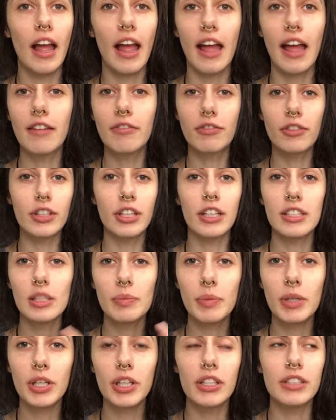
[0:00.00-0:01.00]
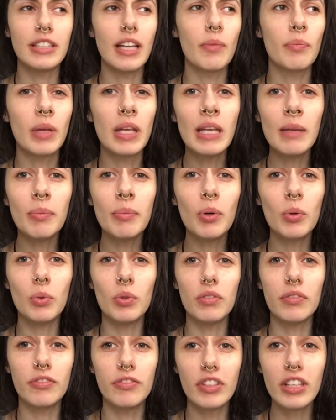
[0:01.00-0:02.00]
every experience, and people
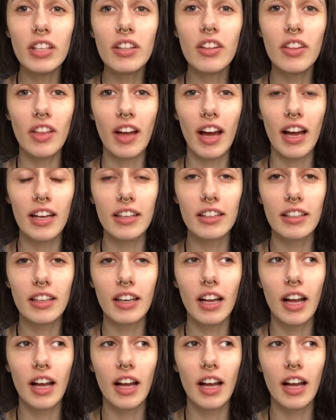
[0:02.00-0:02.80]
will feel that.